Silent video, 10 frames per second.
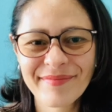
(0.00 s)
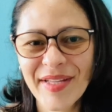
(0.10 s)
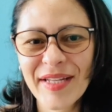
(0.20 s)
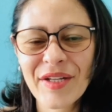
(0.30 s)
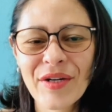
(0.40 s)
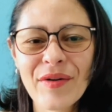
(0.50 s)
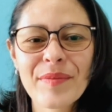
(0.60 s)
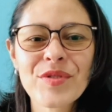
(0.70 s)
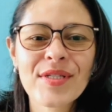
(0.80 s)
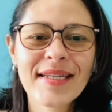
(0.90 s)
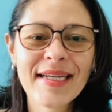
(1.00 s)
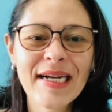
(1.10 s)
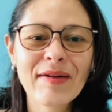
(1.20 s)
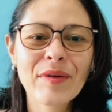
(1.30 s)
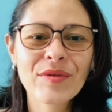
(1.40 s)
Hello, I'm Juliana
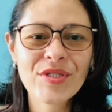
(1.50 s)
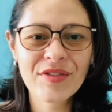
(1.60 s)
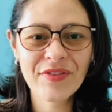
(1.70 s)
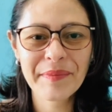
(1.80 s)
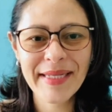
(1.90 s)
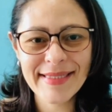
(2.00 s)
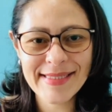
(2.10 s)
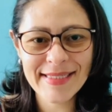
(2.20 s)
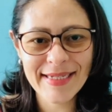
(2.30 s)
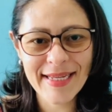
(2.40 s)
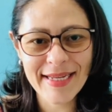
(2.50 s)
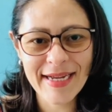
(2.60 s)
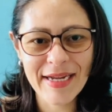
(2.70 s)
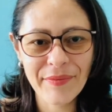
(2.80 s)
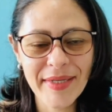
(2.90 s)
Kawauchi from Let's Study
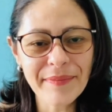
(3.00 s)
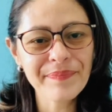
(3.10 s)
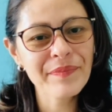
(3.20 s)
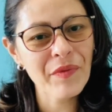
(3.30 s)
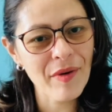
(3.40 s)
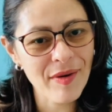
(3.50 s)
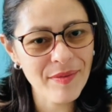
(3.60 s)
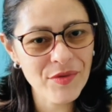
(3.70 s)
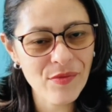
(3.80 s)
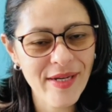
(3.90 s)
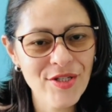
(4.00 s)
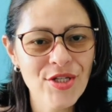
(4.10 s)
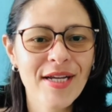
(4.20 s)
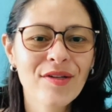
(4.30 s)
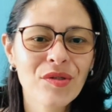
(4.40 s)
Kaiwa. Welcome to my
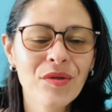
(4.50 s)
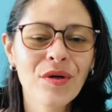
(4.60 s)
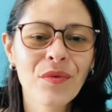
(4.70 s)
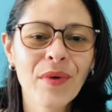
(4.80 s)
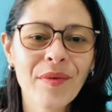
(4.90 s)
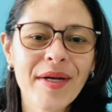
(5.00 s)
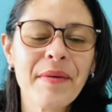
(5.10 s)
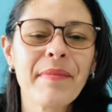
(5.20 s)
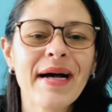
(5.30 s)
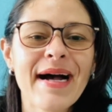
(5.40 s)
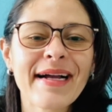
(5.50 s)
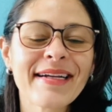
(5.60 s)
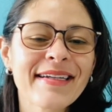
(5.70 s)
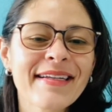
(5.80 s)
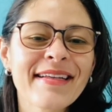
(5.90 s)
channel, or welcome back.